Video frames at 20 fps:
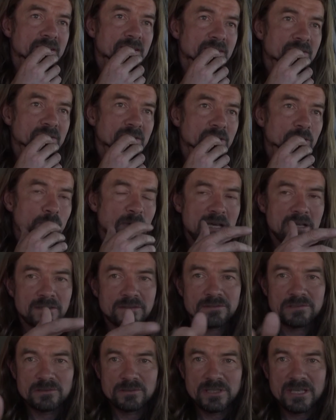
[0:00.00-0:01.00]
if you go
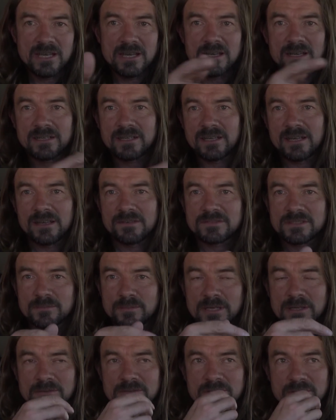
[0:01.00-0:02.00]
back through the archives
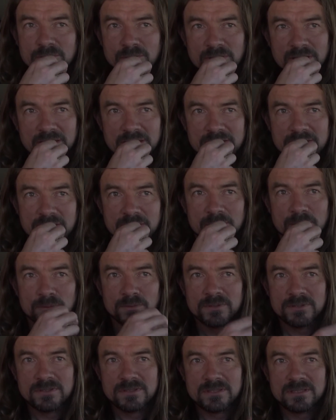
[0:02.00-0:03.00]
about 2 years ago,
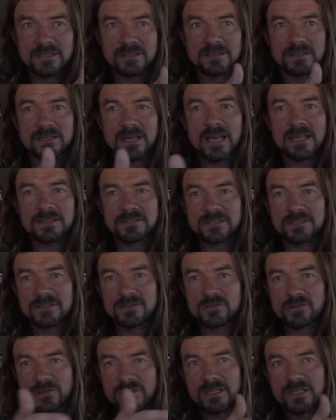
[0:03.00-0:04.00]
there's
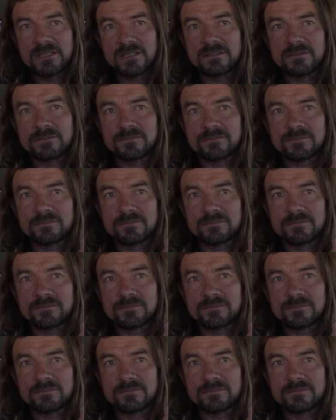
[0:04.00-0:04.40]
Hazardous Tree